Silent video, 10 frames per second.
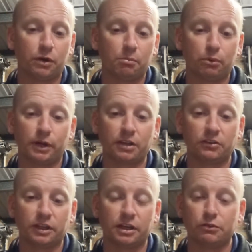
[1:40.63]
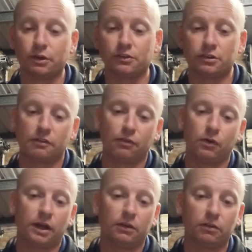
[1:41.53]
1.8 standard drinks in a
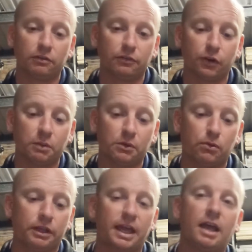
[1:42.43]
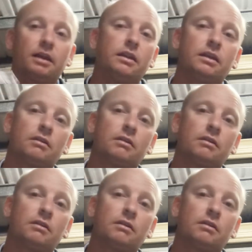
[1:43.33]
440ml can.